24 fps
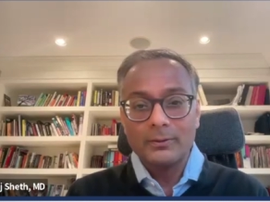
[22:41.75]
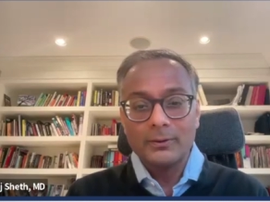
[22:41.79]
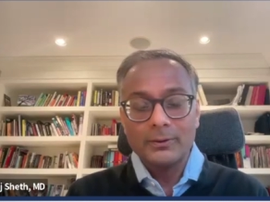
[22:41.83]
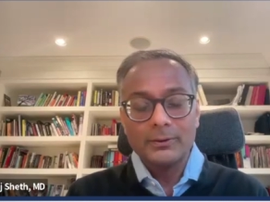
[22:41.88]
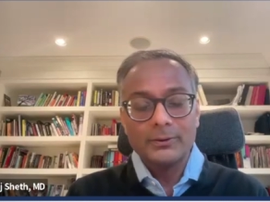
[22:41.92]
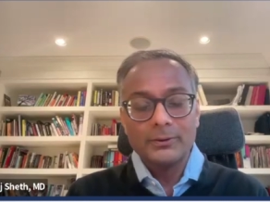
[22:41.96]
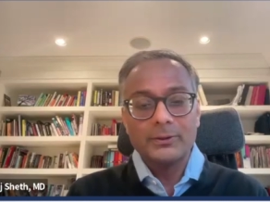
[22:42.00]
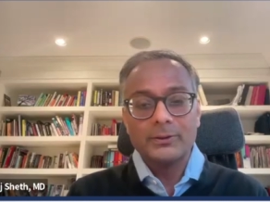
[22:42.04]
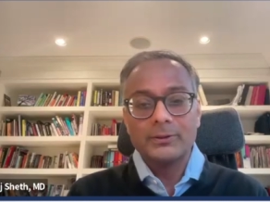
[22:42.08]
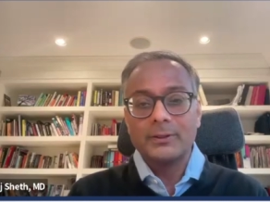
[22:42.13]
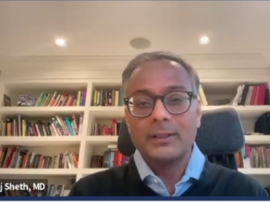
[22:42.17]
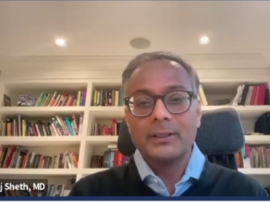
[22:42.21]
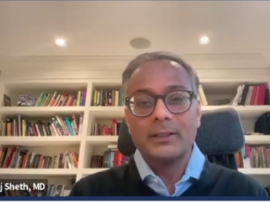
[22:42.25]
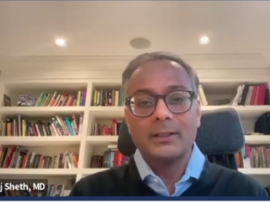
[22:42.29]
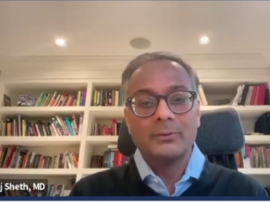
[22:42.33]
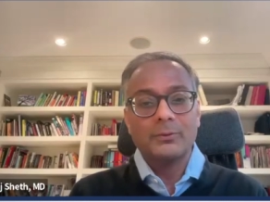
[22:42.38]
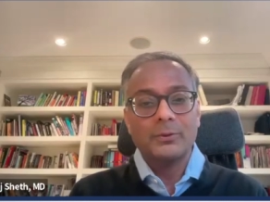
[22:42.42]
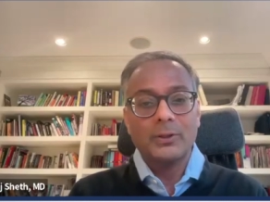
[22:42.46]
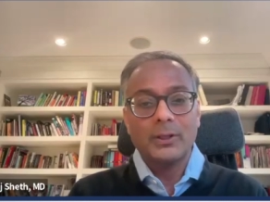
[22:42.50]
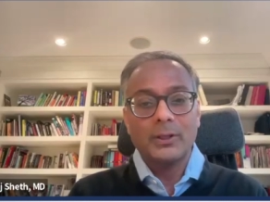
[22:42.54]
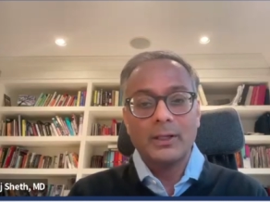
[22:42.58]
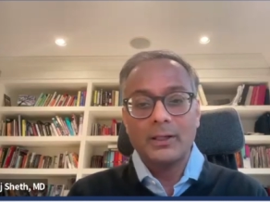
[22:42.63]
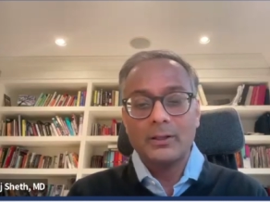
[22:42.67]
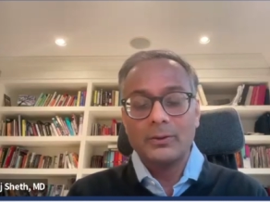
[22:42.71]
We'll just take the
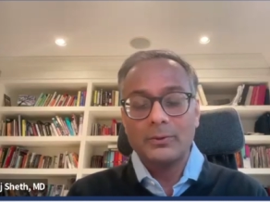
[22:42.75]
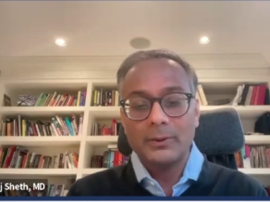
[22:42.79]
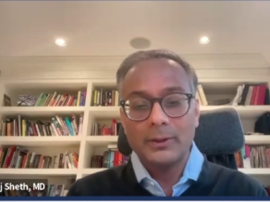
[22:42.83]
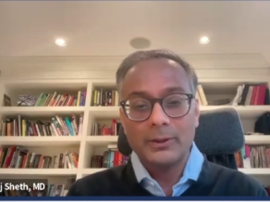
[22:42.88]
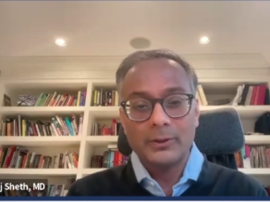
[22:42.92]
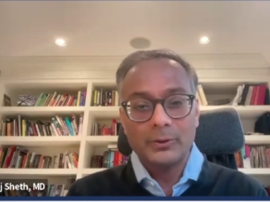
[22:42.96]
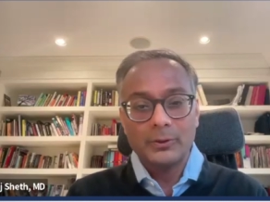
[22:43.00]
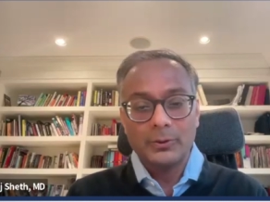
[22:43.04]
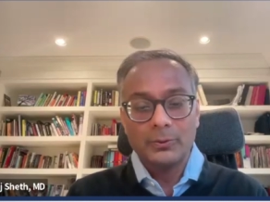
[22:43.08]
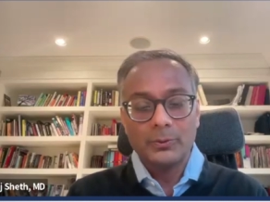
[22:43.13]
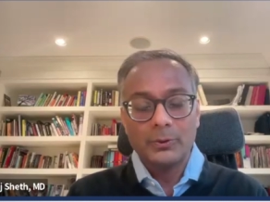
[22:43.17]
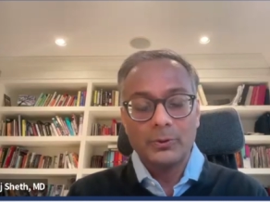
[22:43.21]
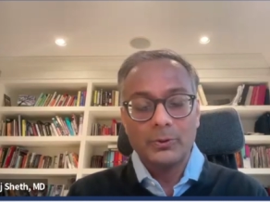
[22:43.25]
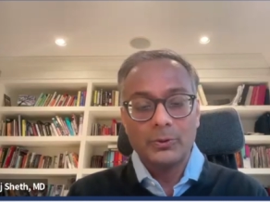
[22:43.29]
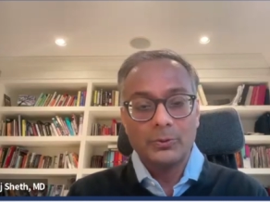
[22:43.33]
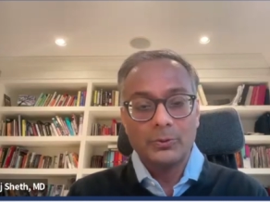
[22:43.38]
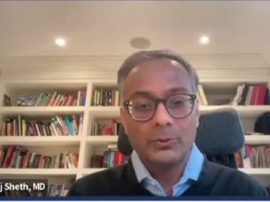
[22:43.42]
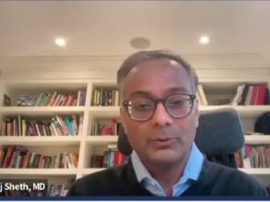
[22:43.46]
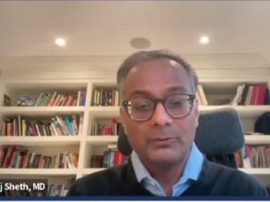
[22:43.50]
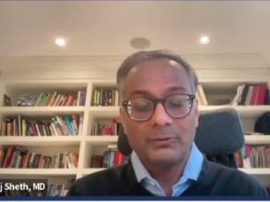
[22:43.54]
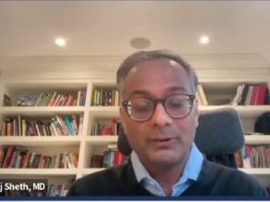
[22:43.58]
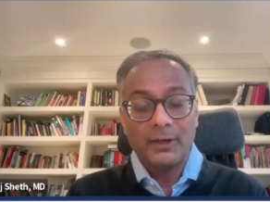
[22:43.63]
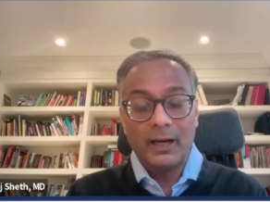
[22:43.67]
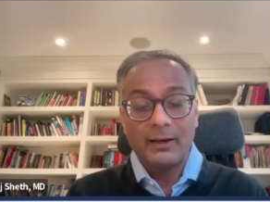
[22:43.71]
root out, we'll do
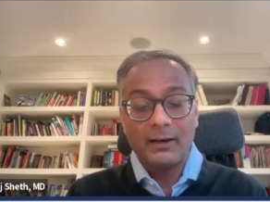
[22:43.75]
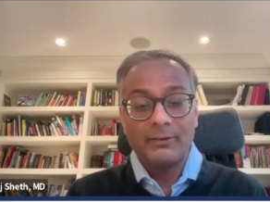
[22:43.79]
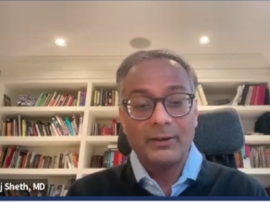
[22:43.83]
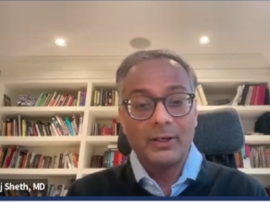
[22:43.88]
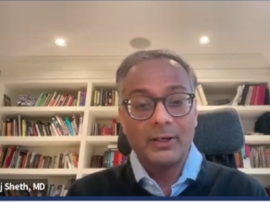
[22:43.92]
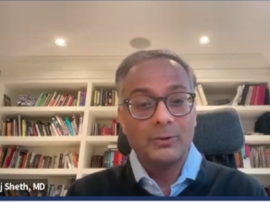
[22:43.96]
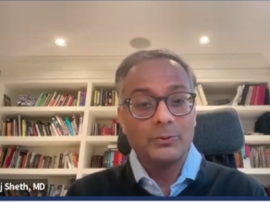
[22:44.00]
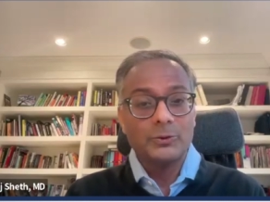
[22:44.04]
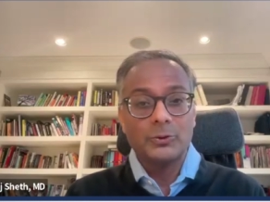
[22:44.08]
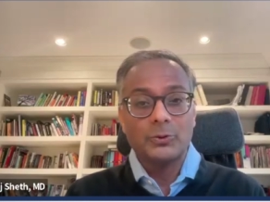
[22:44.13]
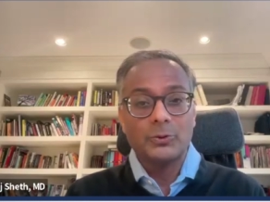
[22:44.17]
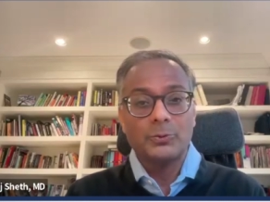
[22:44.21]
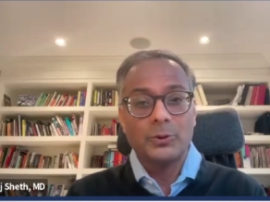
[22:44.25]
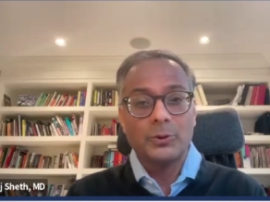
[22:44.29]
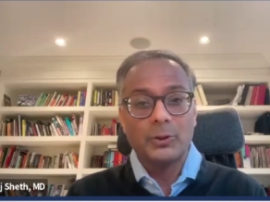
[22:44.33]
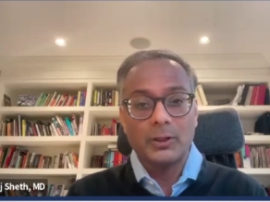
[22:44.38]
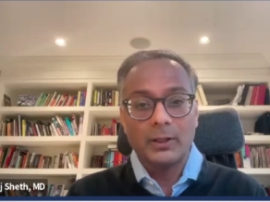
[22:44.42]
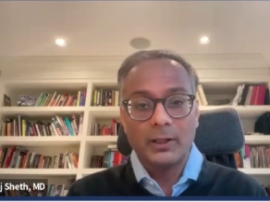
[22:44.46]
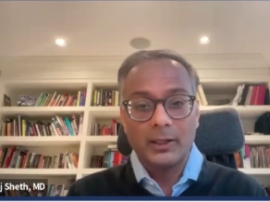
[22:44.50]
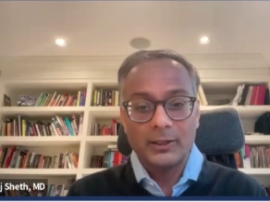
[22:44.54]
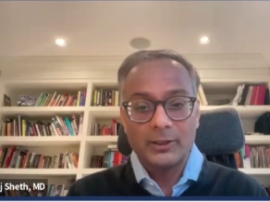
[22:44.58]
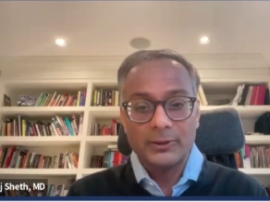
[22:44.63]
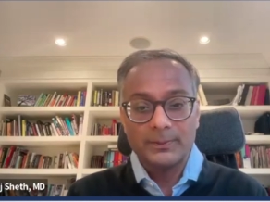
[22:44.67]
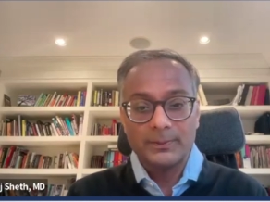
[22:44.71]
a valve out, we'll do a root
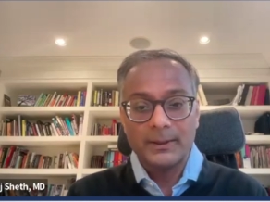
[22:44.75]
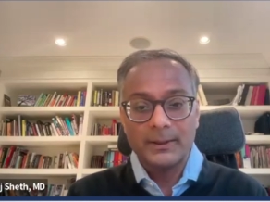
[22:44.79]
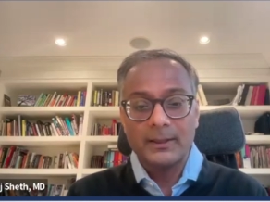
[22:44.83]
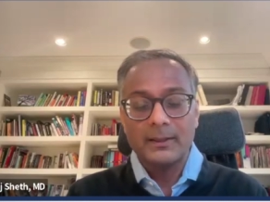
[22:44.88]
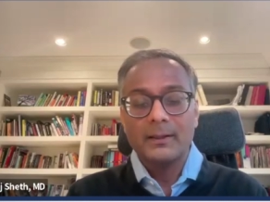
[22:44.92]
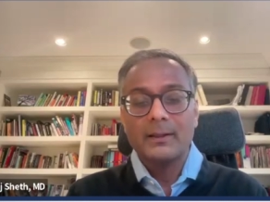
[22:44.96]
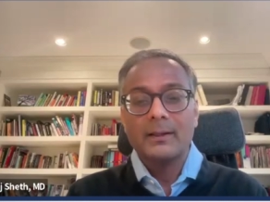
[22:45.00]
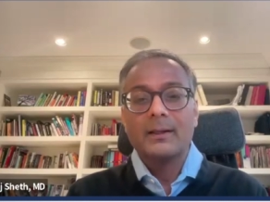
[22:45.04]
enlargement.